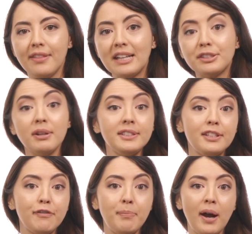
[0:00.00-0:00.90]
That's right,
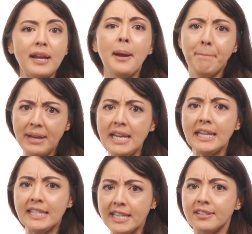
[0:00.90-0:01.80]
if by
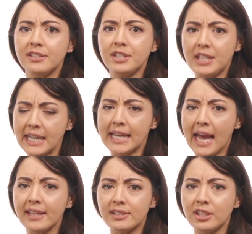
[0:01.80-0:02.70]
being a decent dinner
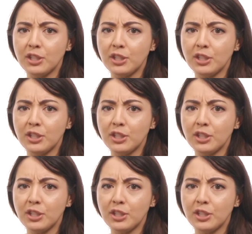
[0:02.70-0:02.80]
guest,